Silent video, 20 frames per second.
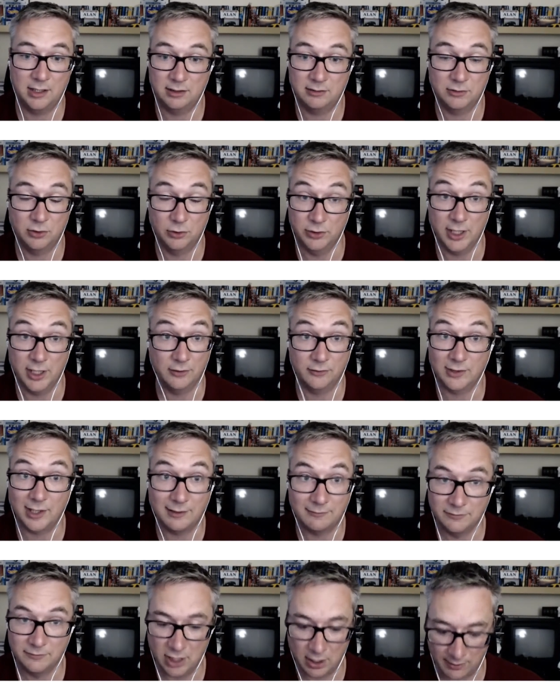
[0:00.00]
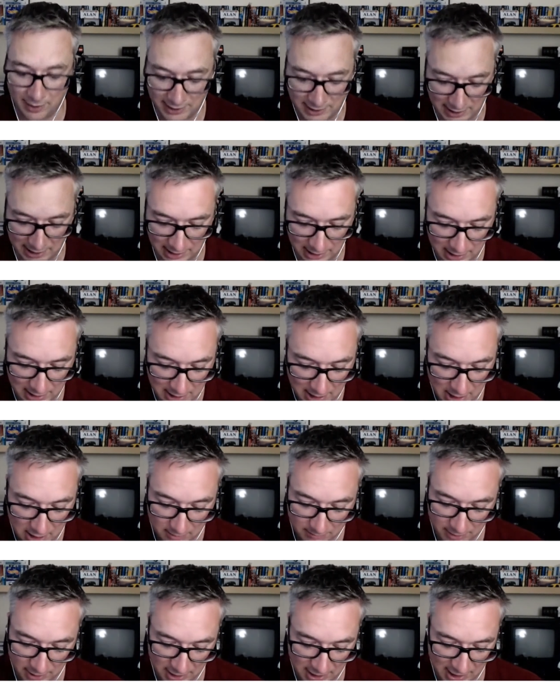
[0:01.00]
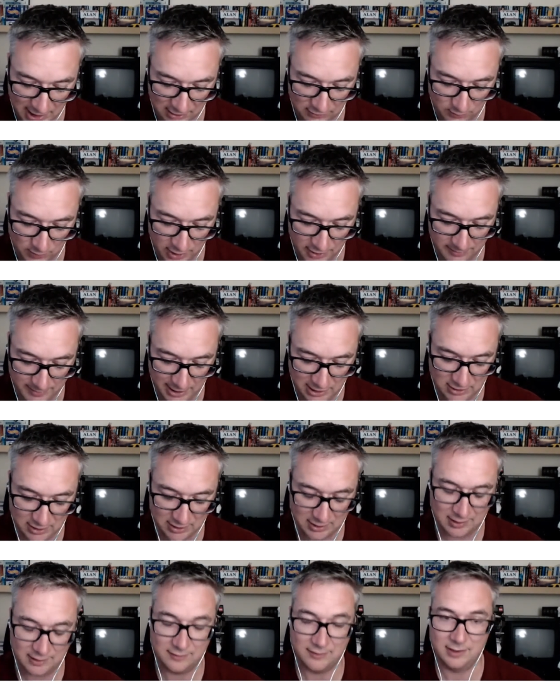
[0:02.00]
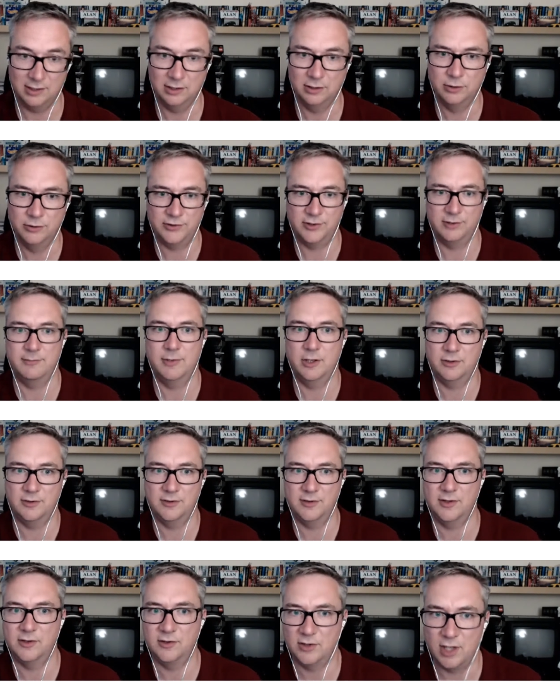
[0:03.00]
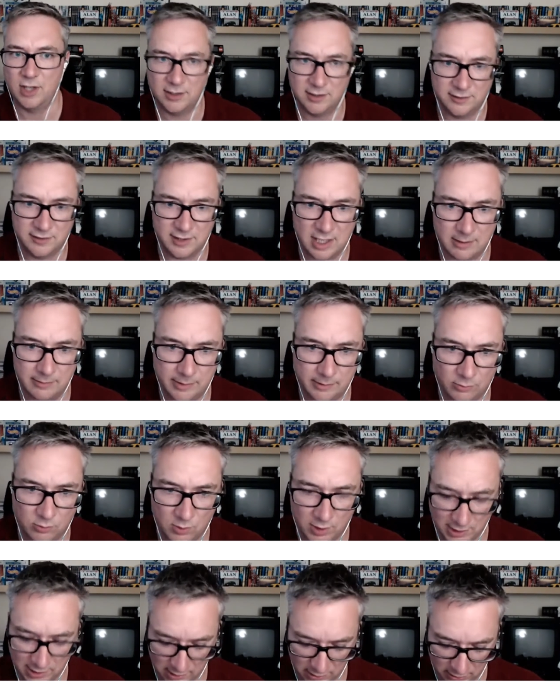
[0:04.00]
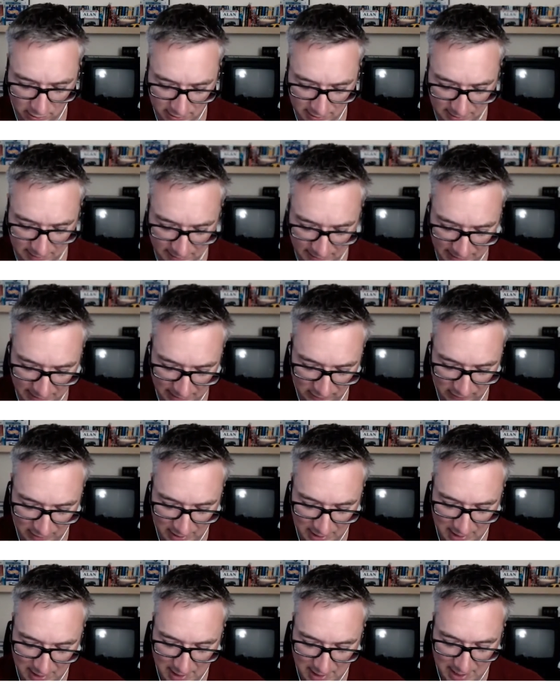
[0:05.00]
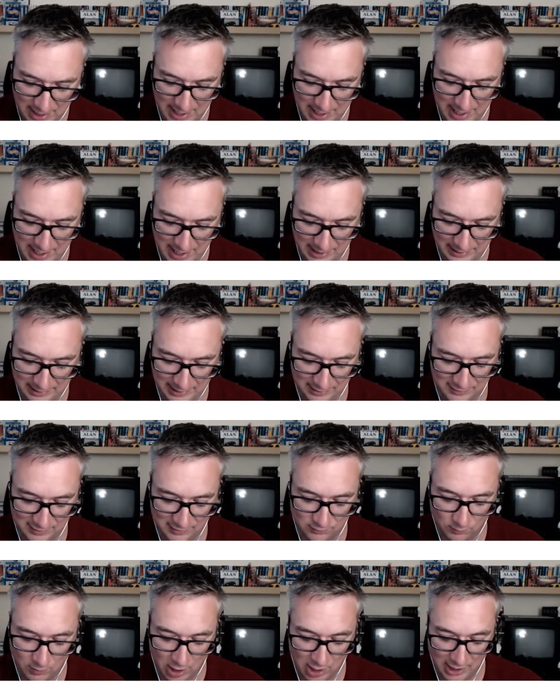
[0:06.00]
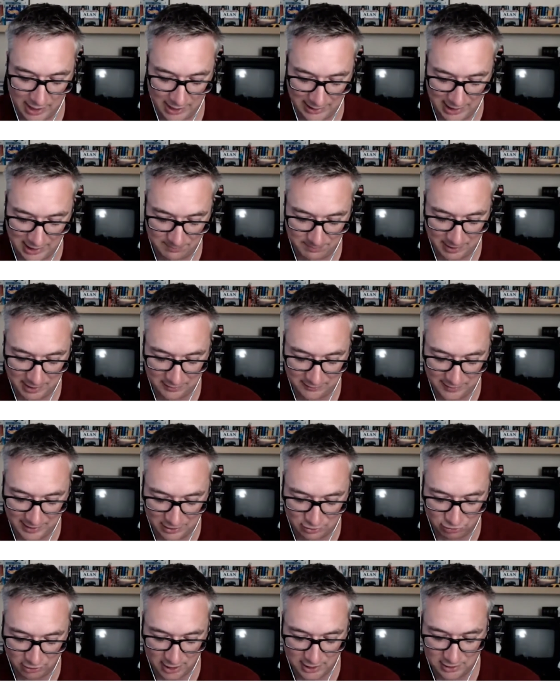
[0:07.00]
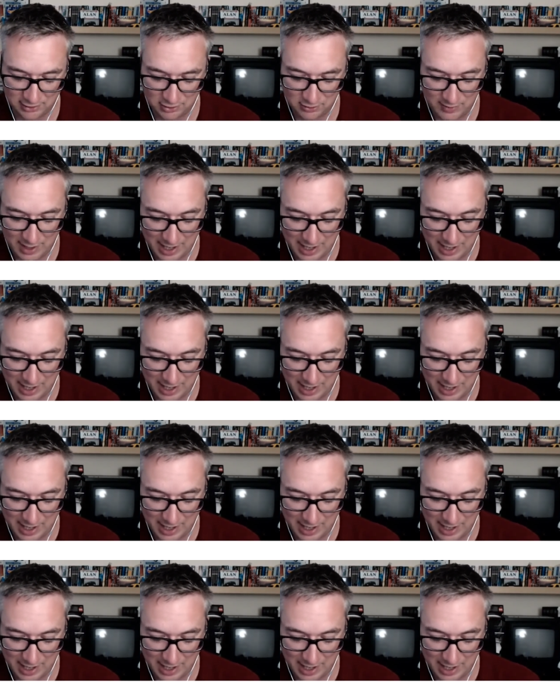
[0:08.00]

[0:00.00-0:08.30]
who knows? I have no idea. But it's worth mentioning that Lucid Motors is starting to come up quite a lot in things, and this is why. And it's because they're trying to do